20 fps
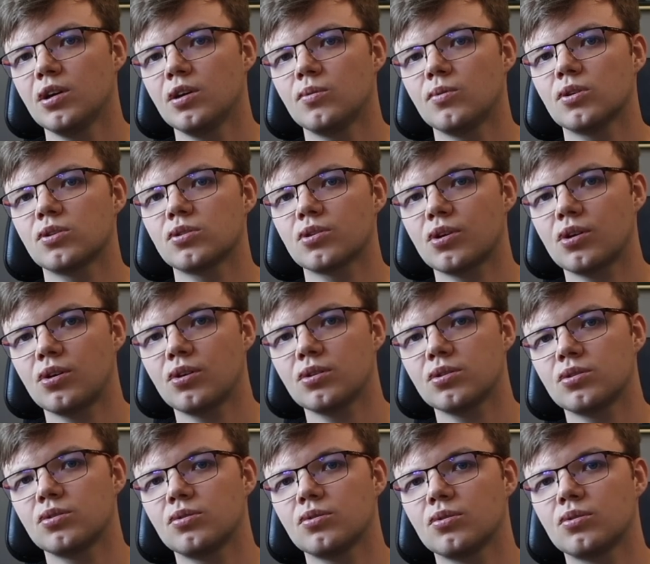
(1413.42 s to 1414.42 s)
was
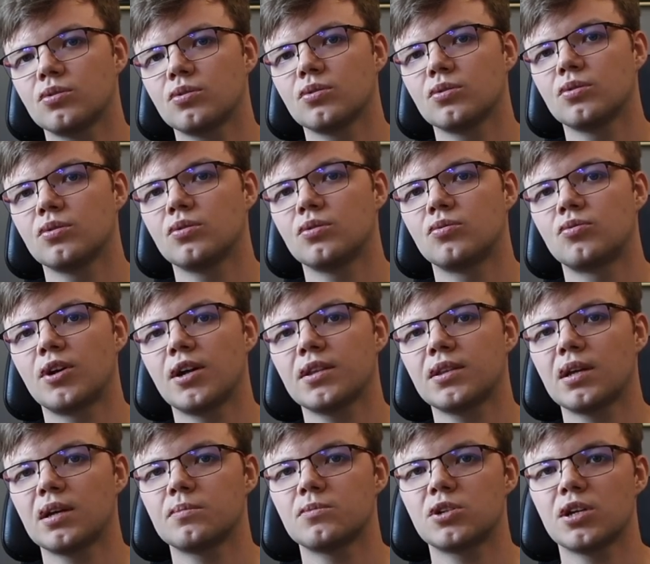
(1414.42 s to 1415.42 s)
caused due to
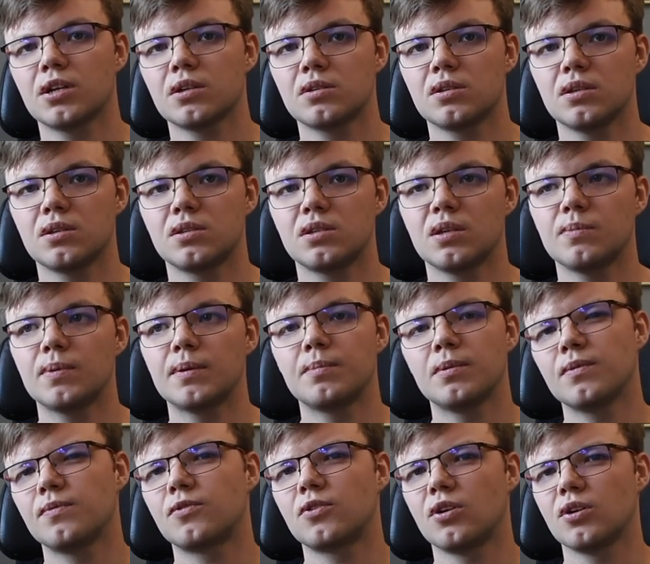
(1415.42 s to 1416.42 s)
runtime checks in
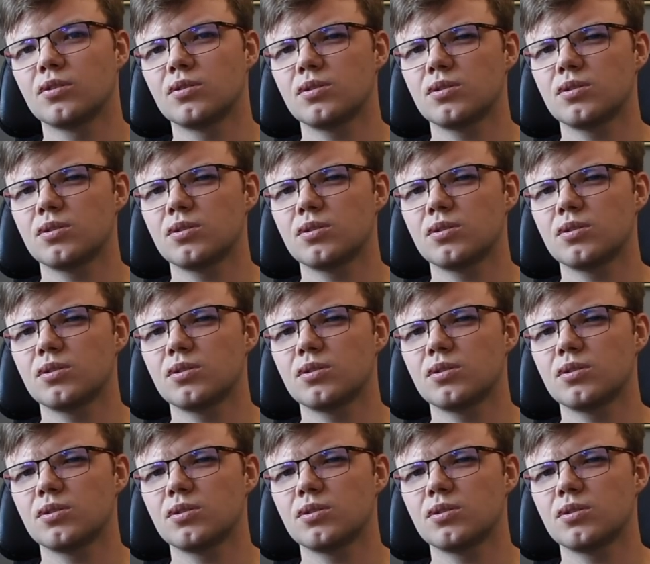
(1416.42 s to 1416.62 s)
CPP front,